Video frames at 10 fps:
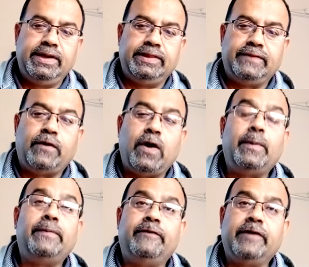in the form
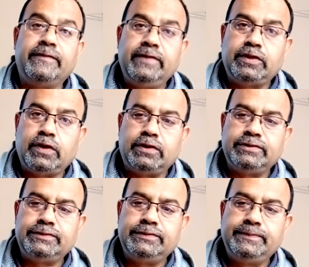of verbal
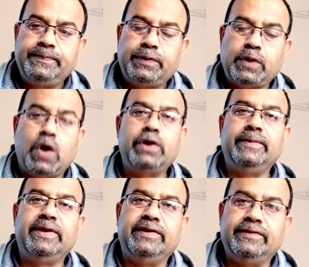thoughts or
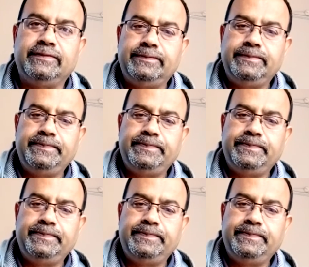images.